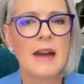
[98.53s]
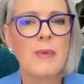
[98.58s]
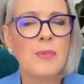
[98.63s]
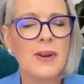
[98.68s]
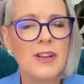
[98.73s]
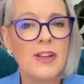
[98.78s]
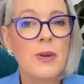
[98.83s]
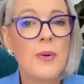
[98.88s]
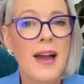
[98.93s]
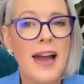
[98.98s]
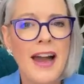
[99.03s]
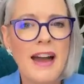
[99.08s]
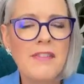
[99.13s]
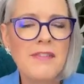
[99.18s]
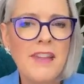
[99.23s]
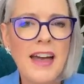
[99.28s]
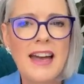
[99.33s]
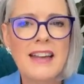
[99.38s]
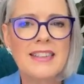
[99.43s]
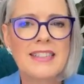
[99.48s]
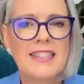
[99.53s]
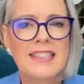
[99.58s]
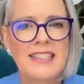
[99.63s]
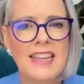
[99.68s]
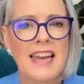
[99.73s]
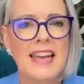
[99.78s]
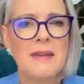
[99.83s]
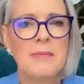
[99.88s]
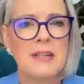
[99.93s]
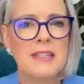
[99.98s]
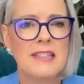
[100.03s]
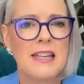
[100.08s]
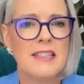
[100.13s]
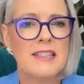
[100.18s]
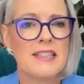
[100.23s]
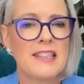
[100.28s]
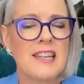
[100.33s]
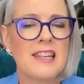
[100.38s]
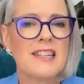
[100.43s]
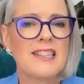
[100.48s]
And when you have that same
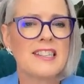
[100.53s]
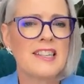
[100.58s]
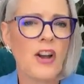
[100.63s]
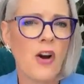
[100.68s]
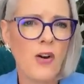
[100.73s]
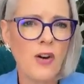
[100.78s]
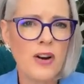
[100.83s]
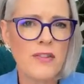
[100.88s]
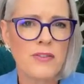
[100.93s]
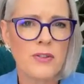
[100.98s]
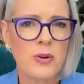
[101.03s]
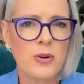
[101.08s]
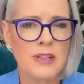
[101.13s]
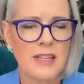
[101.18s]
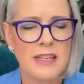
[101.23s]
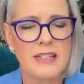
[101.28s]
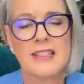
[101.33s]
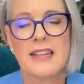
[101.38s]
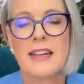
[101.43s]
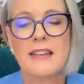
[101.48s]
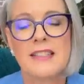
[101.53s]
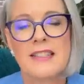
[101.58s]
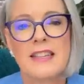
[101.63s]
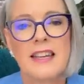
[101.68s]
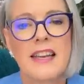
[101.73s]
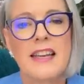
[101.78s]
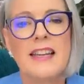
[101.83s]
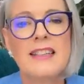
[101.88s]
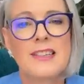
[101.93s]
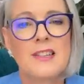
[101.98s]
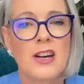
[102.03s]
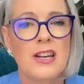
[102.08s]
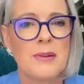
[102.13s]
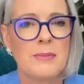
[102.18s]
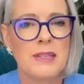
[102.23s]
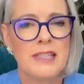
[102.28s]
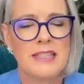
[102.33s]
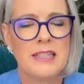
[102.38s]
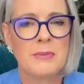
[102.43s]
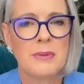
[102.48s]
intensity, because the overall intensity is going
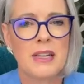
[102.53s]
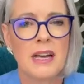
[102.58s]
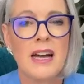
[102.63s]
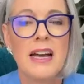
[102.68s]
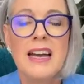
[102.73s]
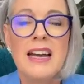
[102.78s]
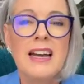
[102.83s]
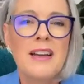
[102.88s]
to be similar.